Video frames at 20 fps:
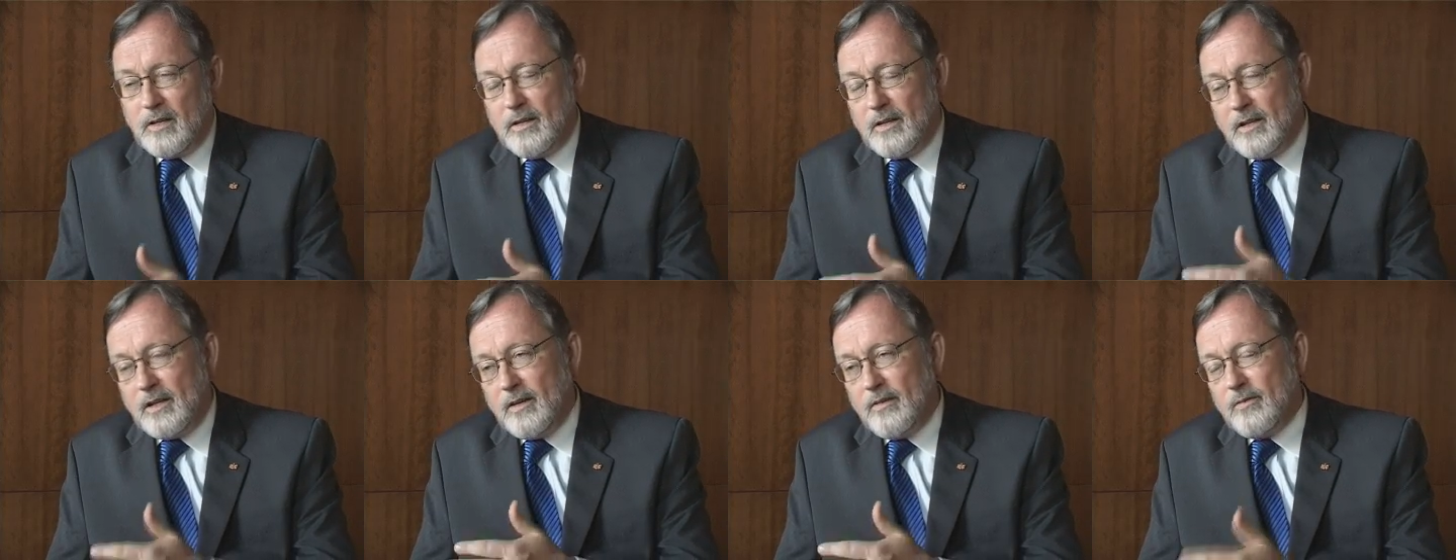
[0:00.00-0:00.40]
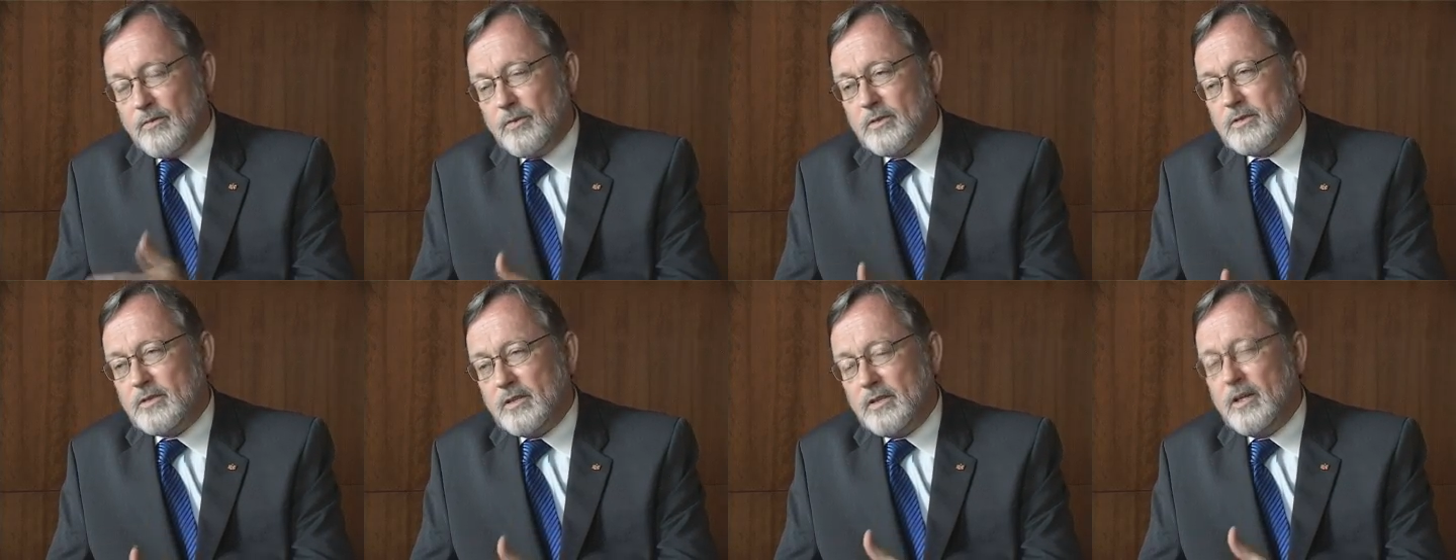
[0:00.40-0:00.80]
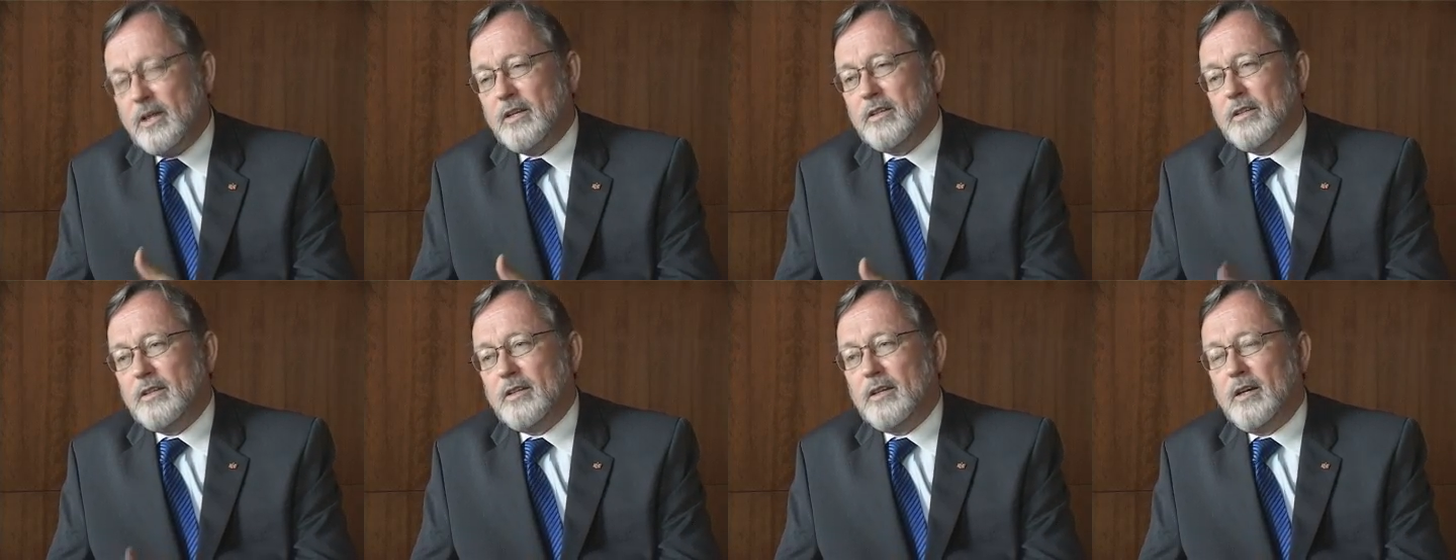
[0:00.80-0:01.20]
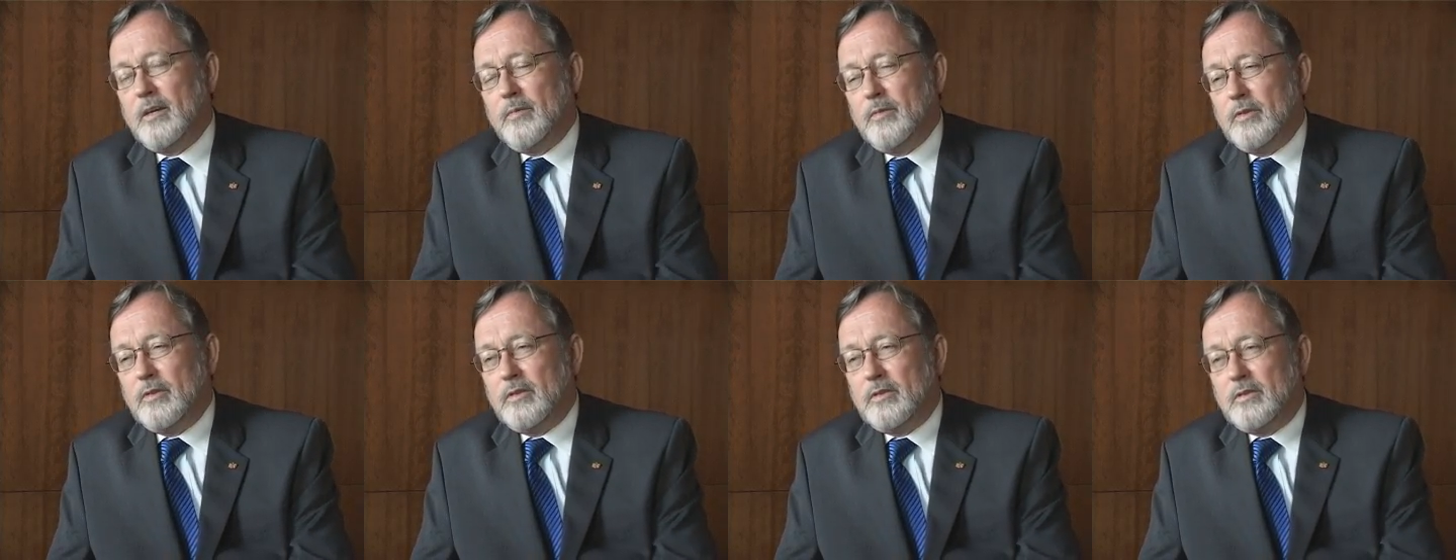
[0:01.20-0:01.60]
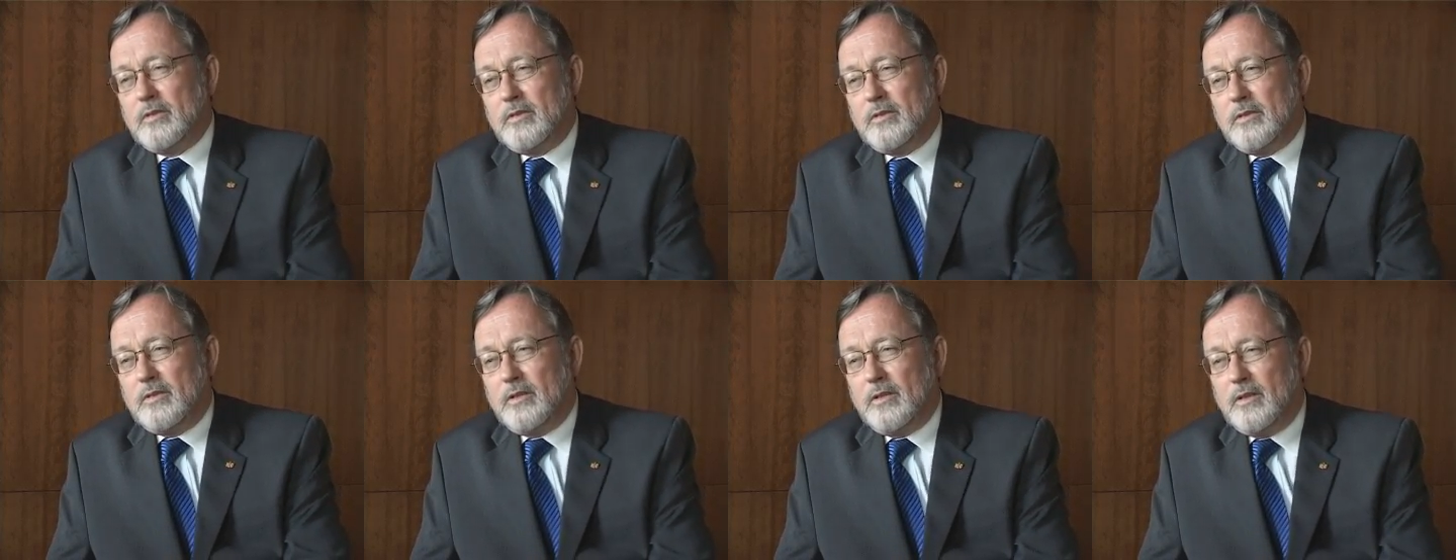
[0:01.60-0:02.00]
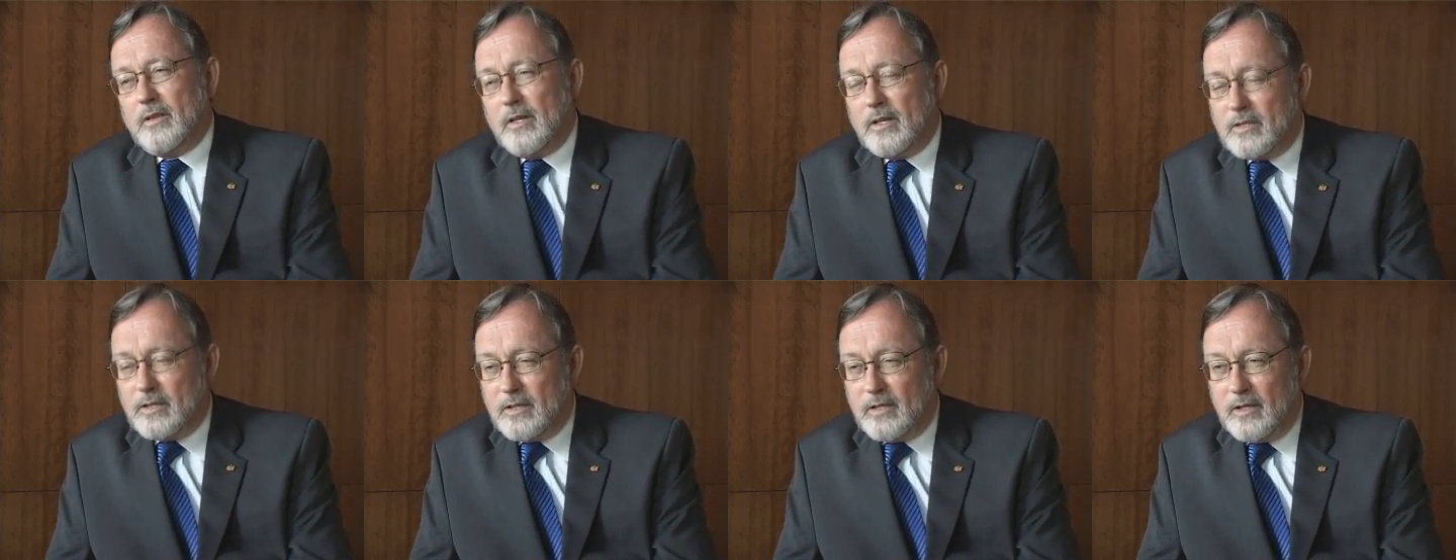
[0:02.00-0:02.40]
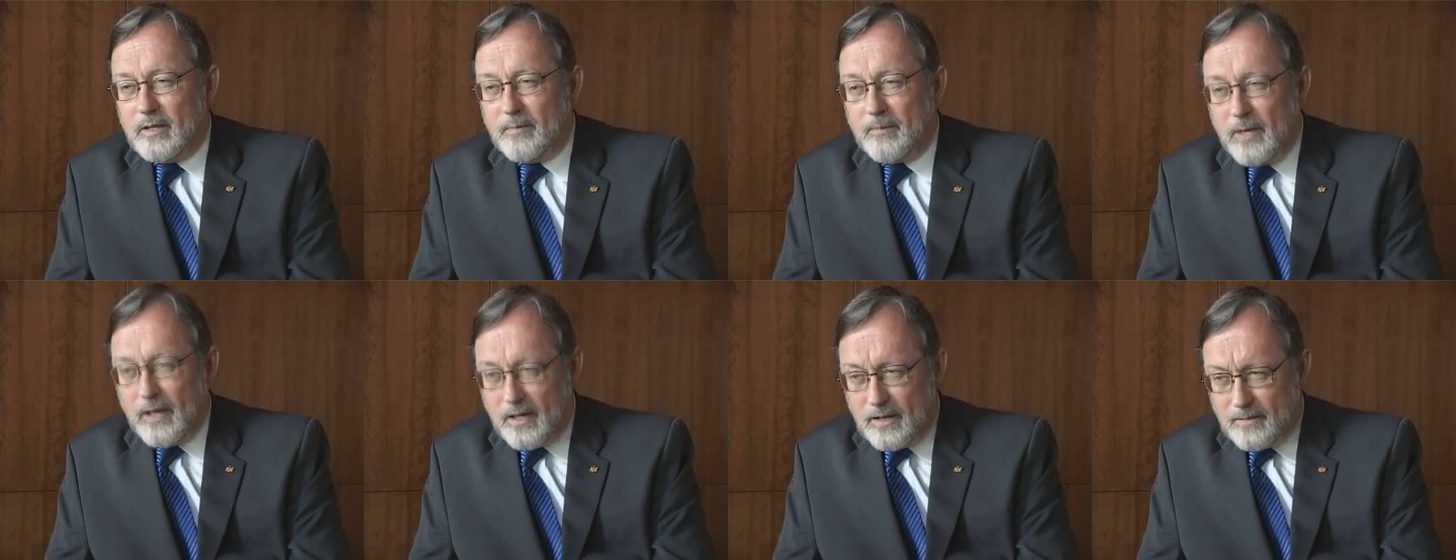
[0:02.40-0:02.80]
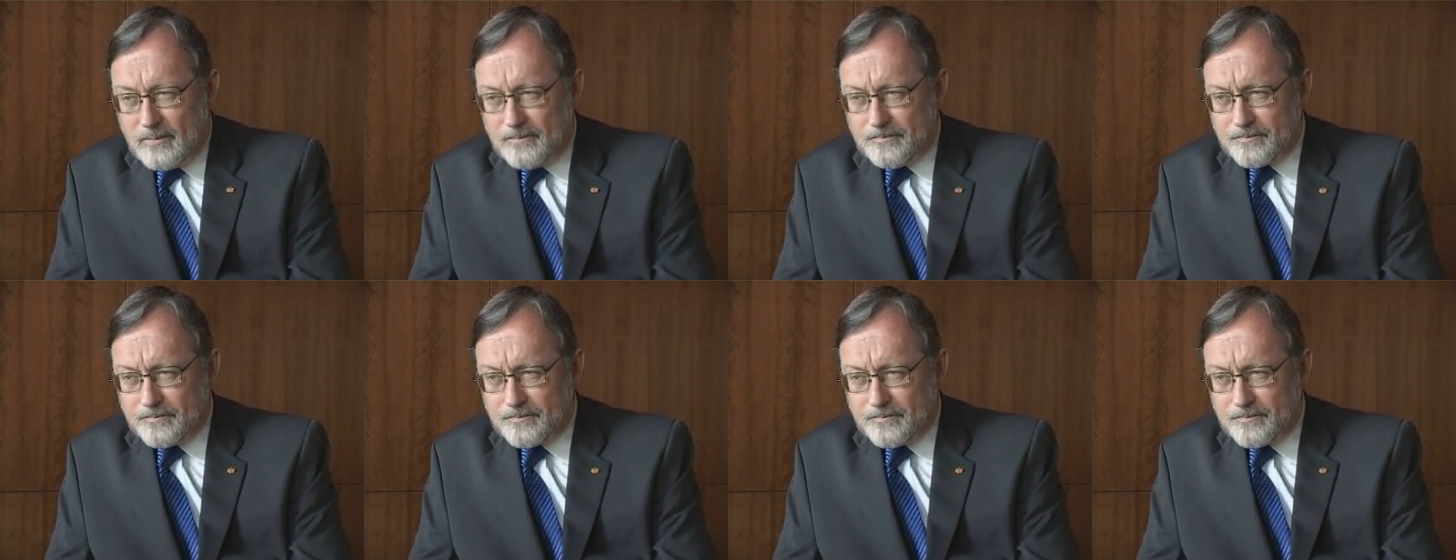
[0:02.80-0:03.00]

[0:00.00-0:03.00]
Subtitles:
That was the night the communist SED met,